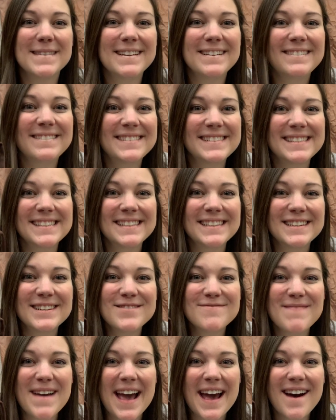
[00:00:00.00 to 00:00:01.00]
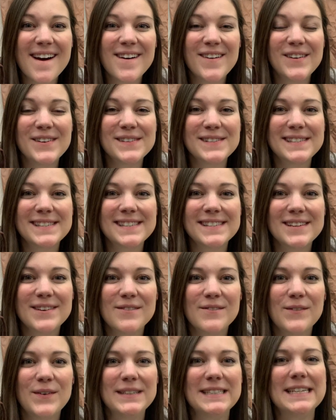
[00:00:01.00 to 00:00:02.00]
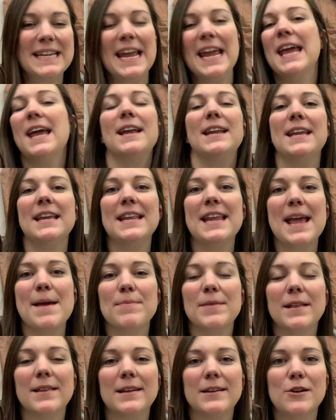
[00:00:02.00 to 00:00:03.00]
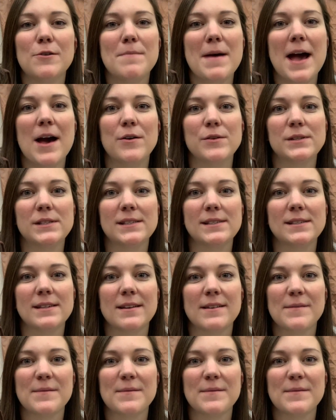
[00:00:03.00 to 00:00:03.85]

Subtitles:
It was a little mouse. What did Annie name the little mouse?